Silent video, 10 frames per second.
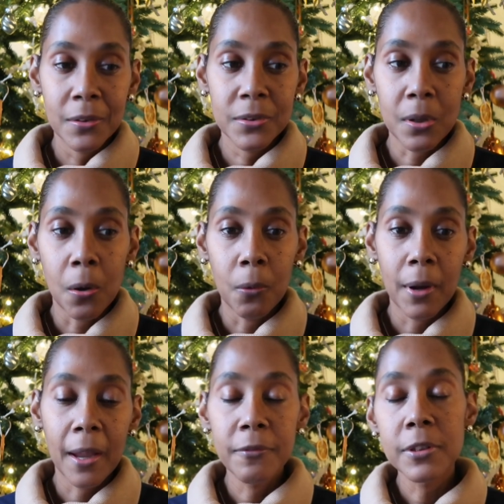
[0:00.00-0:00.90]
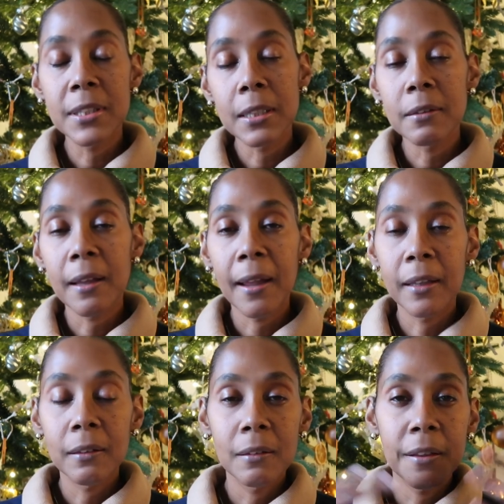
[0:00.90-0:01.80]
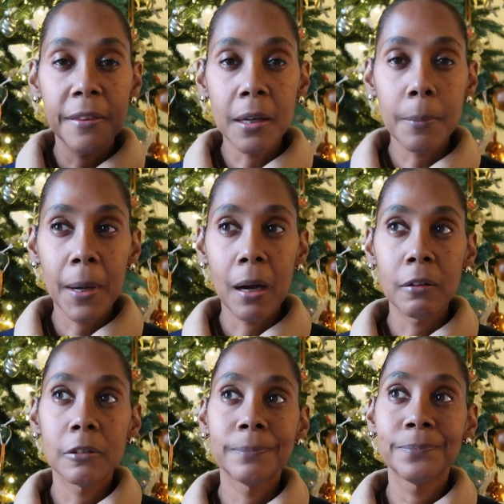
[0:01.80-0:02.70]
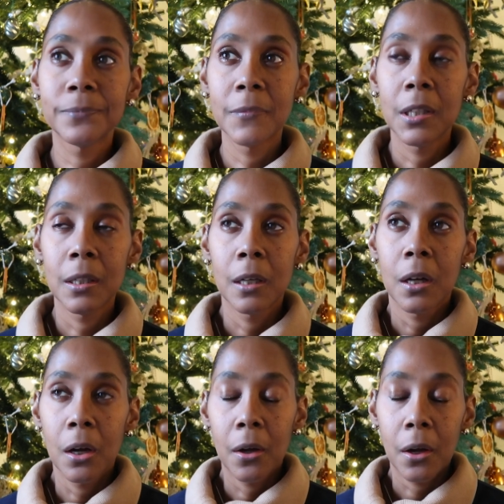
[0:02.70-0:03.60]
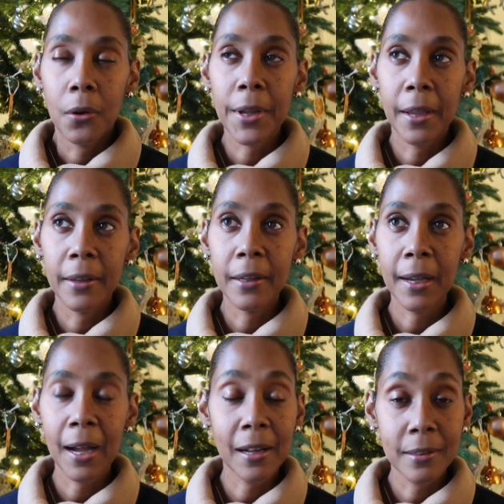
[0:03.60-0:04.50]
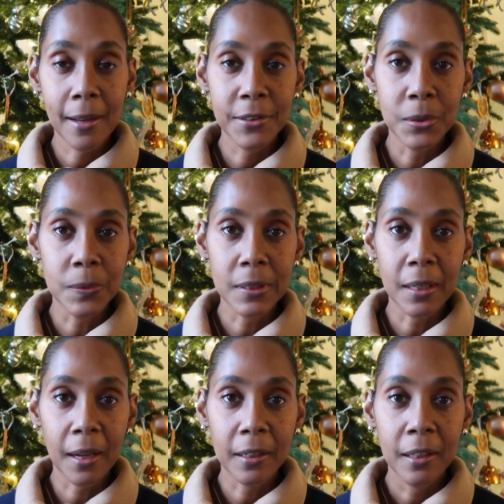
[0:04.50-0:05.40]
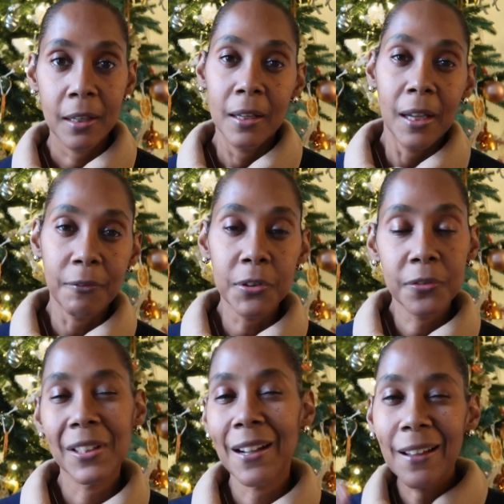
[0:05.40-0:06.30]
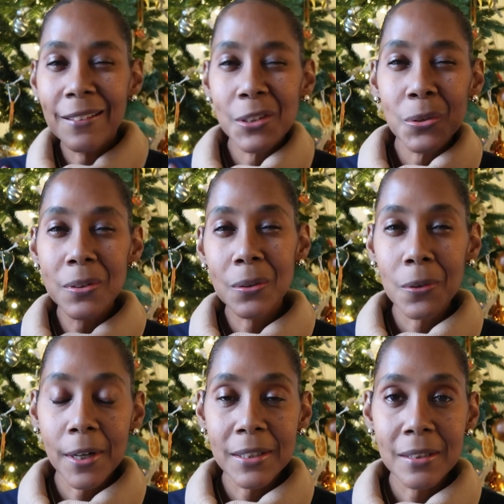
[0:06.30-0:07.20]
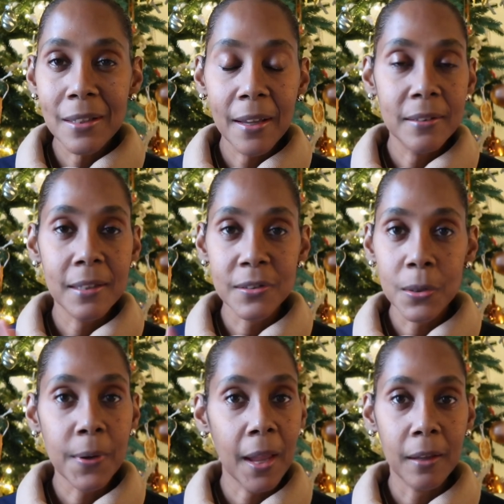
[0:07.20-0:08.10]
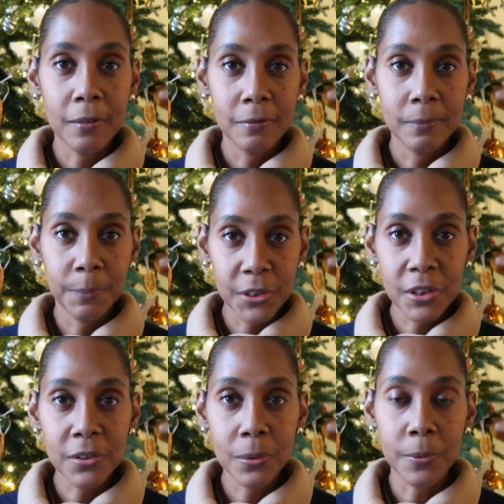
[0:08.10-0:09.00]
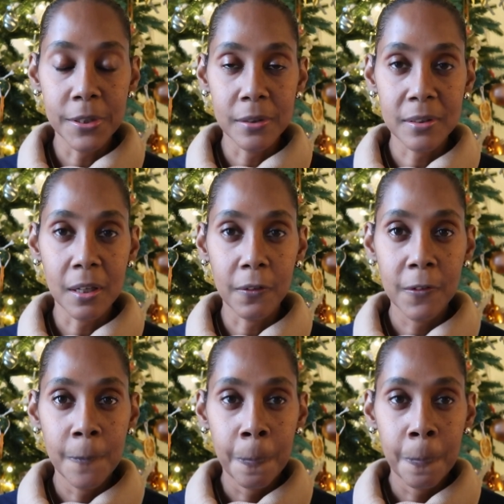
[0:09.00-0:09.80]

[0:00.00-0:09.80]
So every single night, think about okay, how did I do today? If you feel like I didn't do so great today, that's okay. Be gentle with yourself.